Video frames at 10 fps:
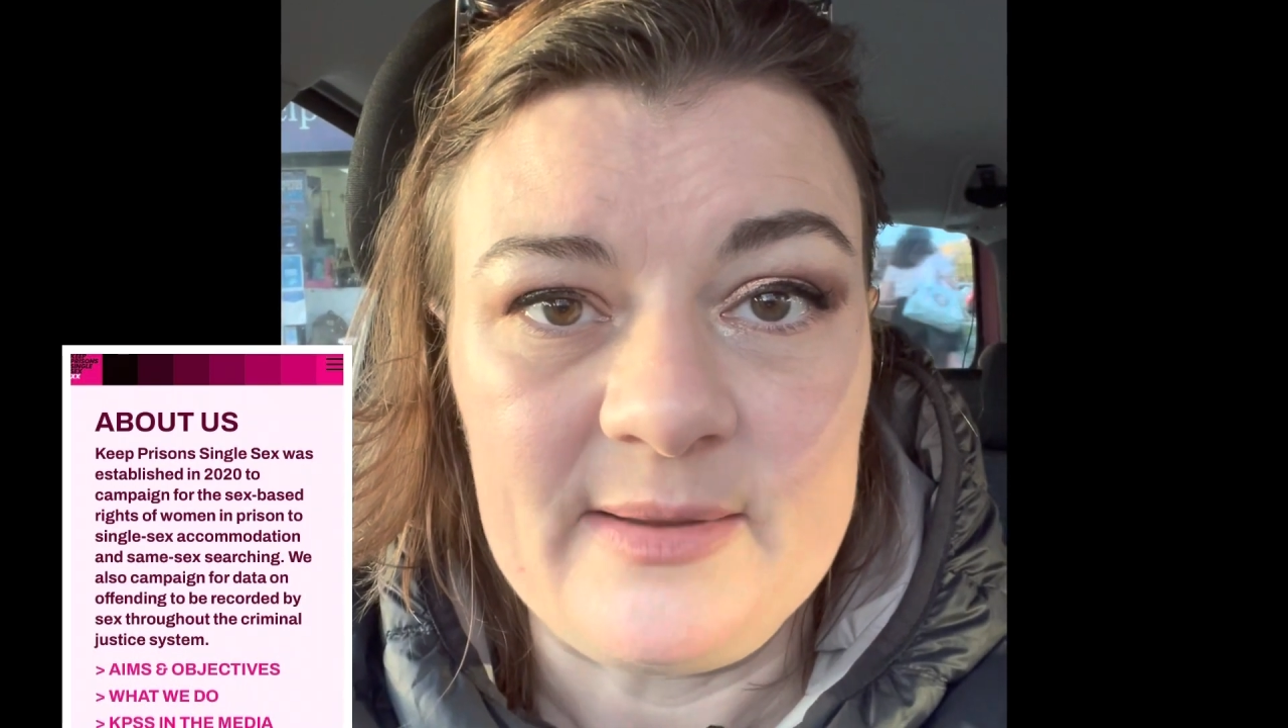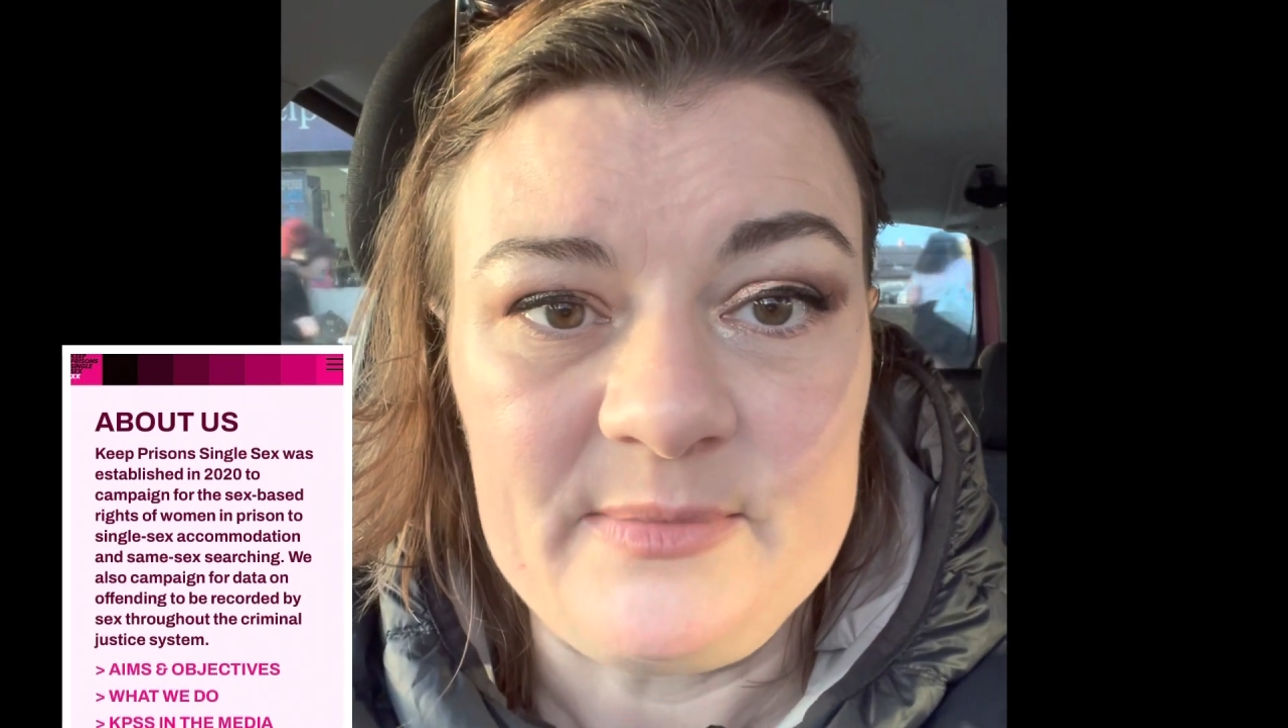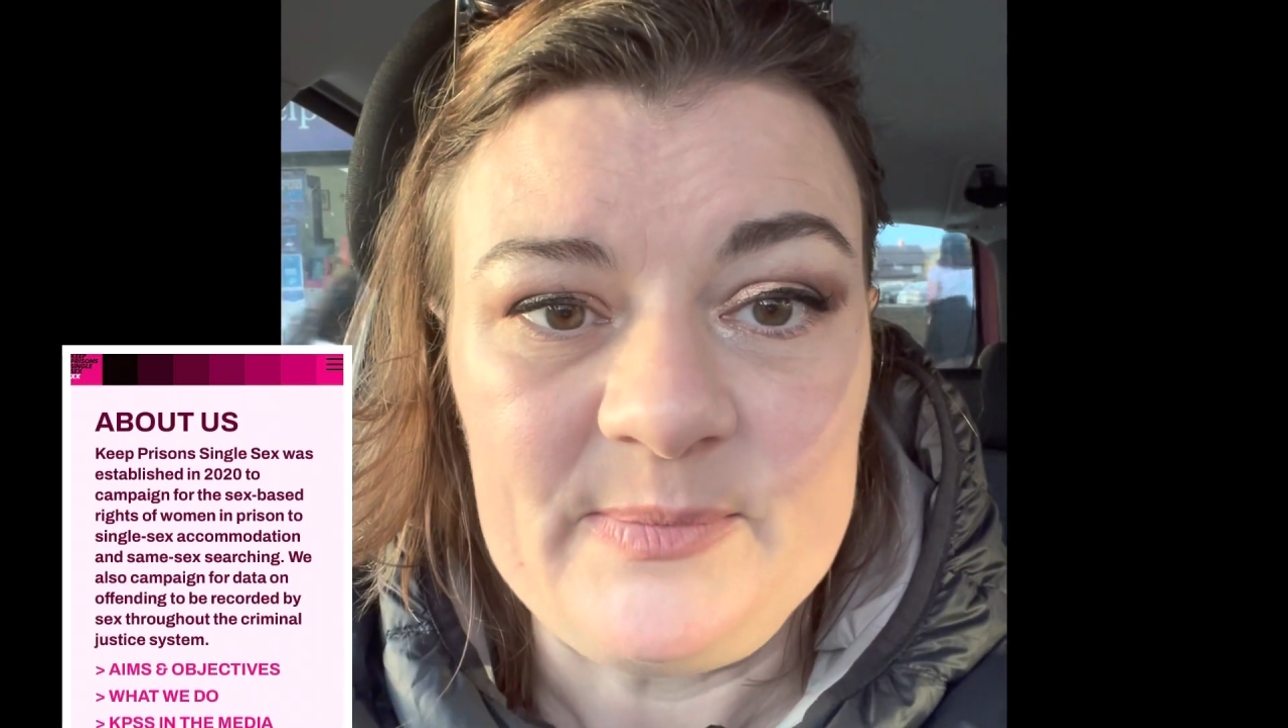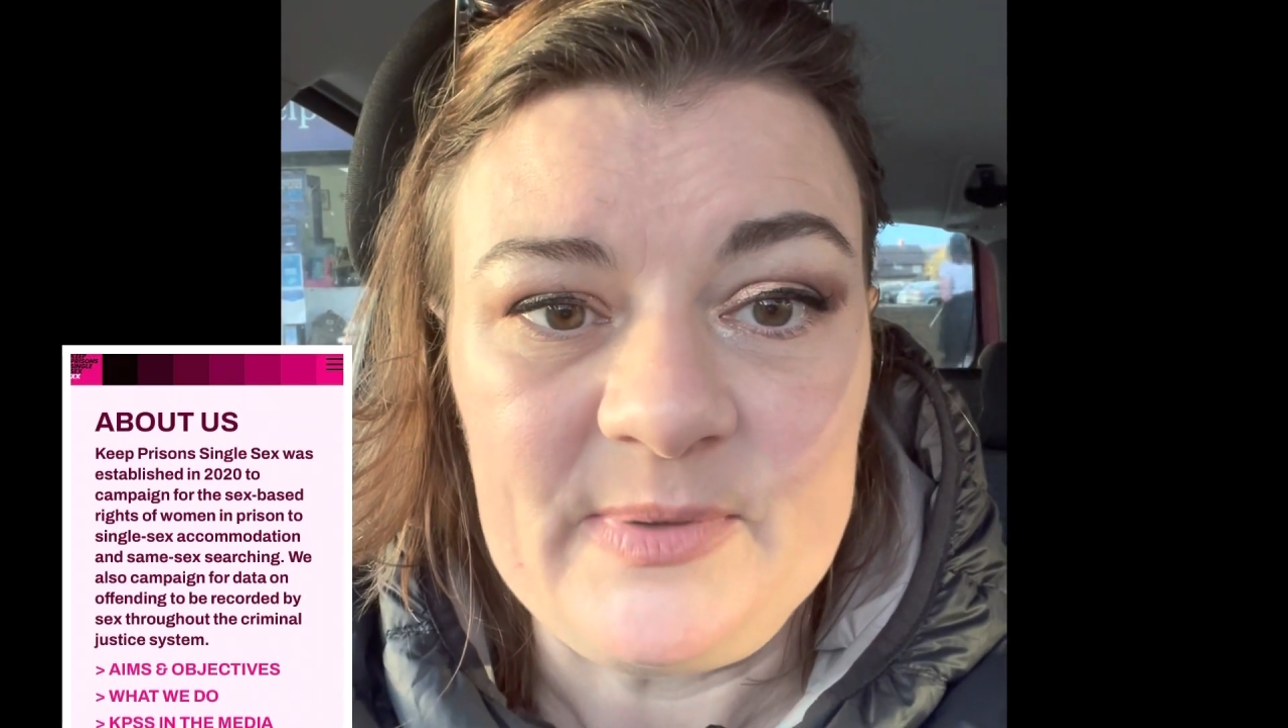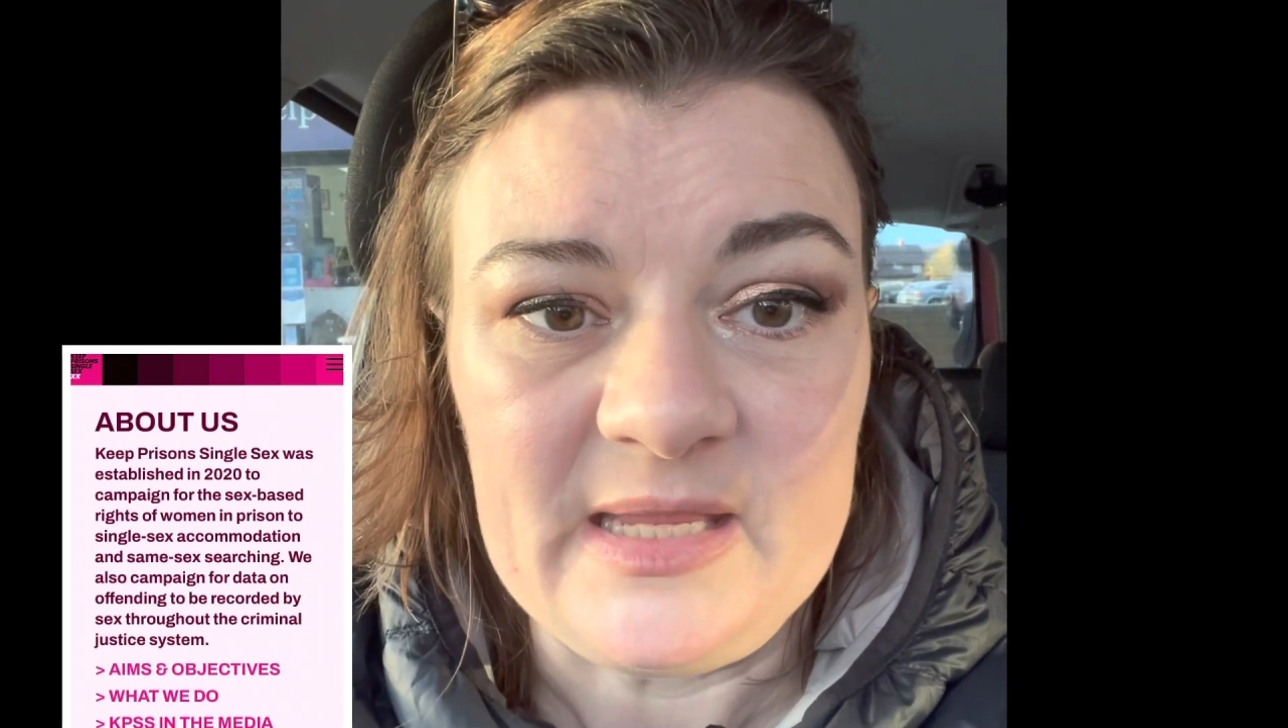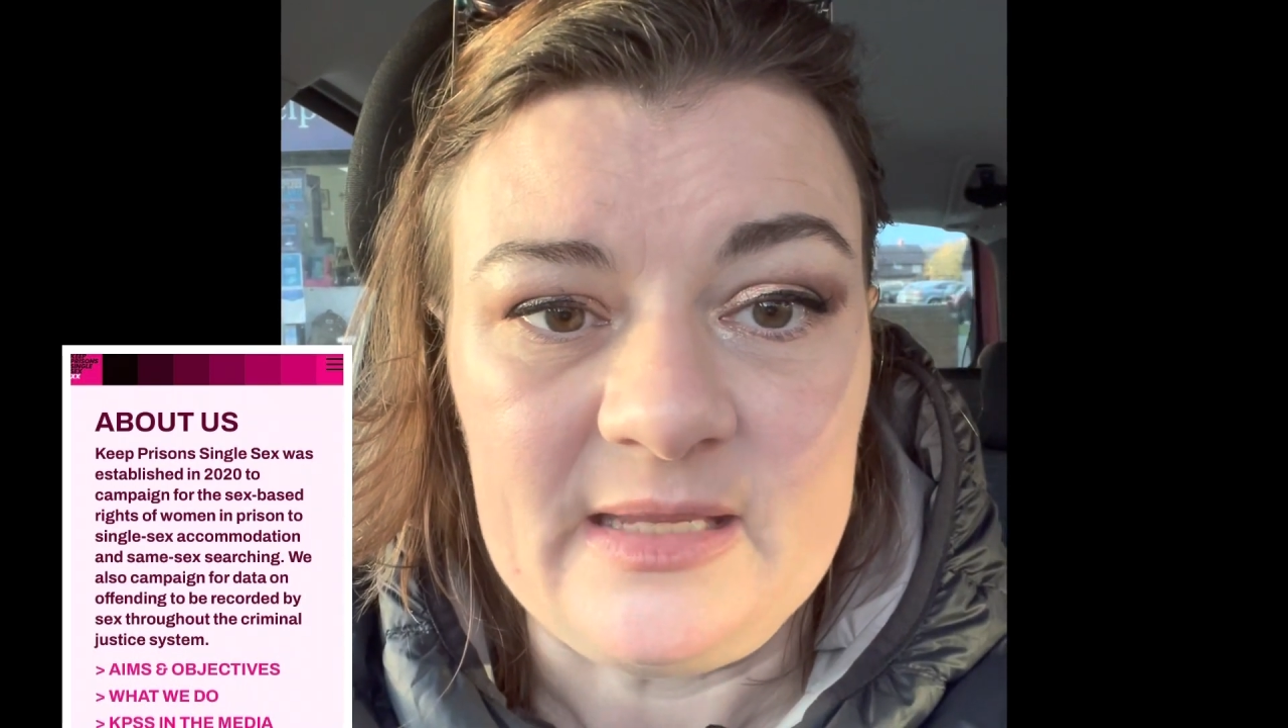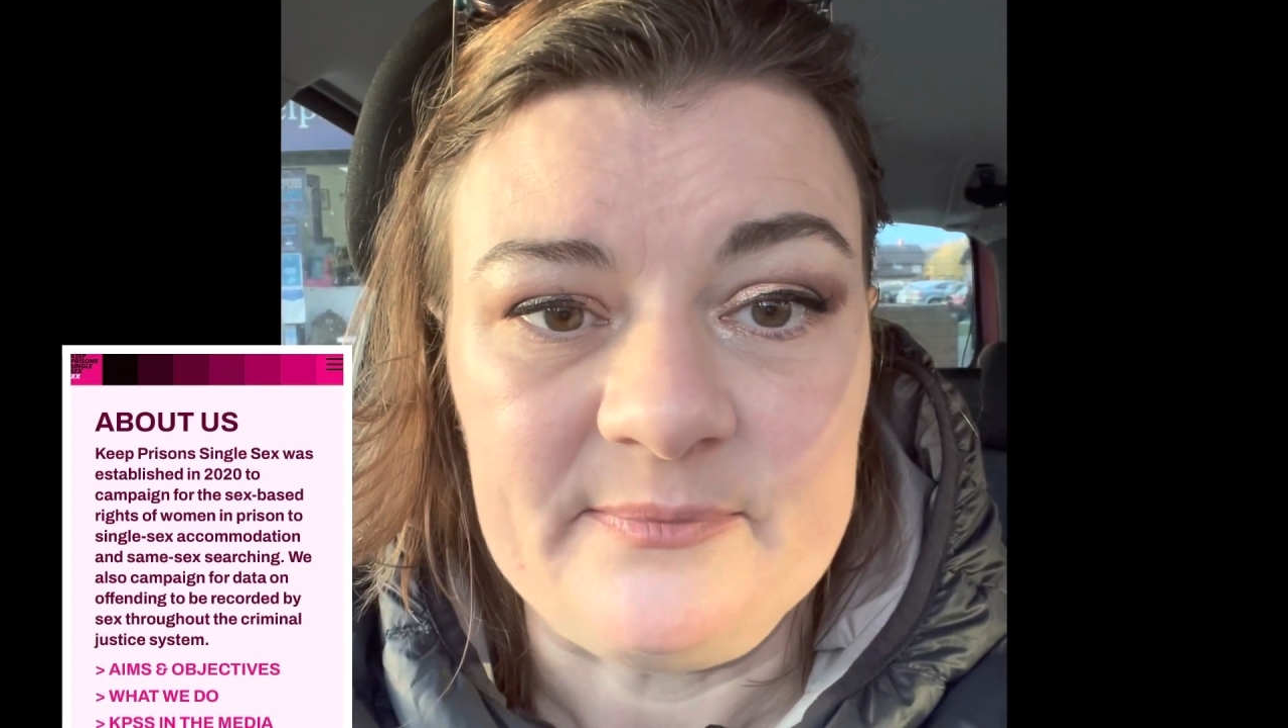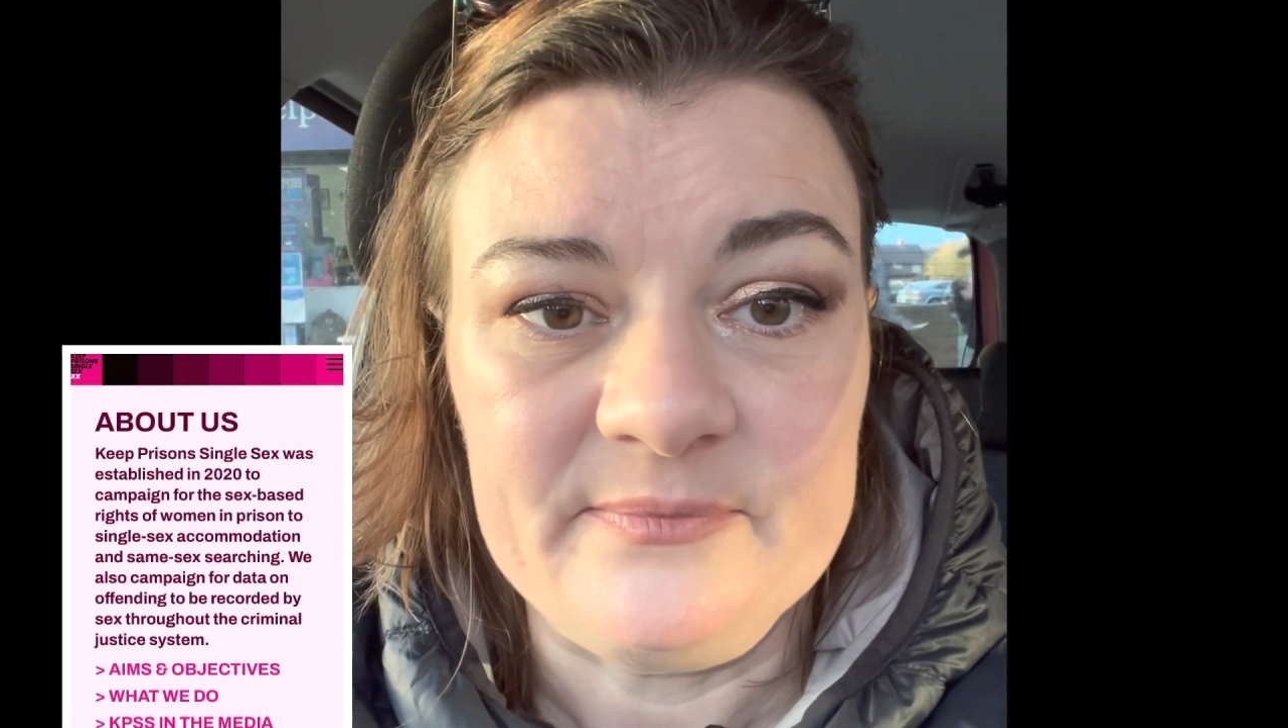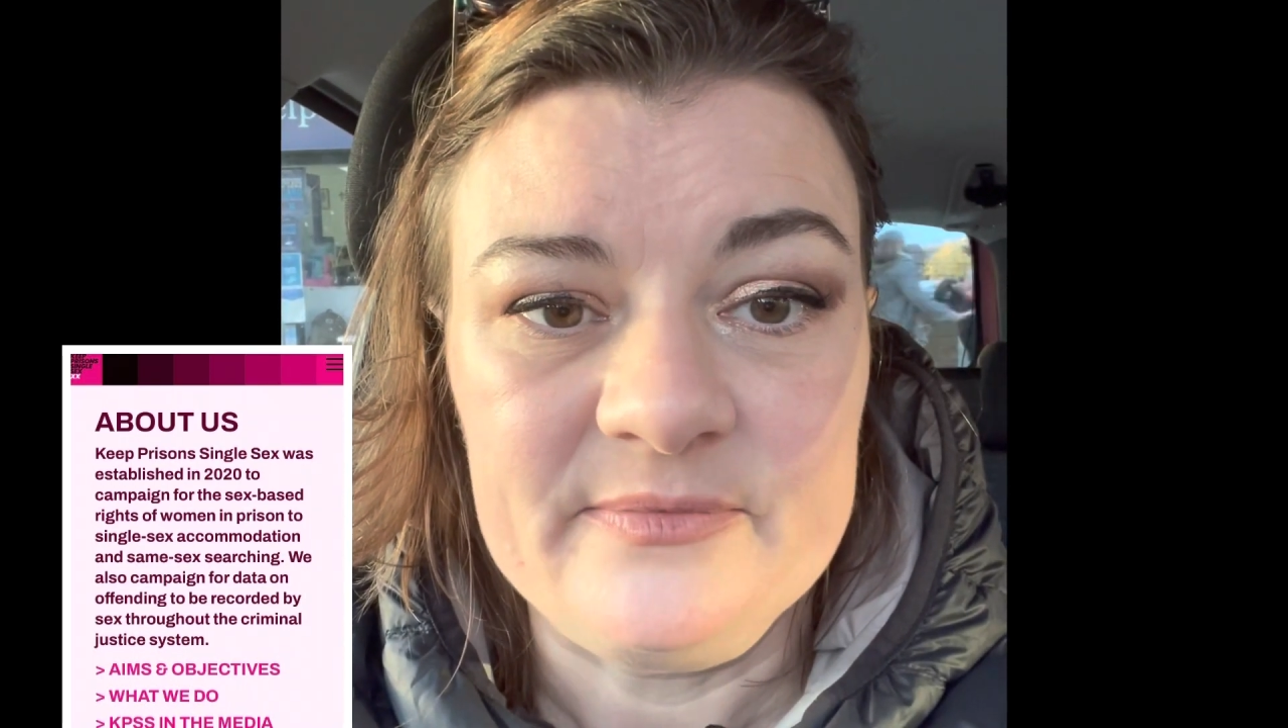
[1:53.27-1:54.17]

MEP.